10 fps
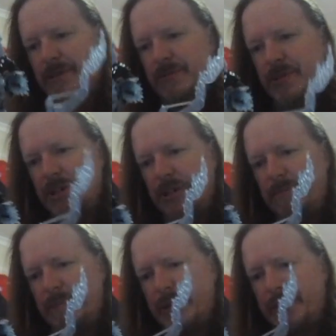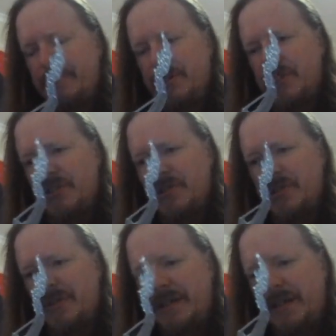alternate mode, which is
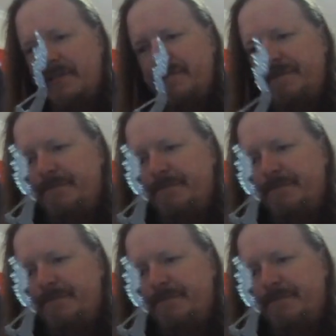kind of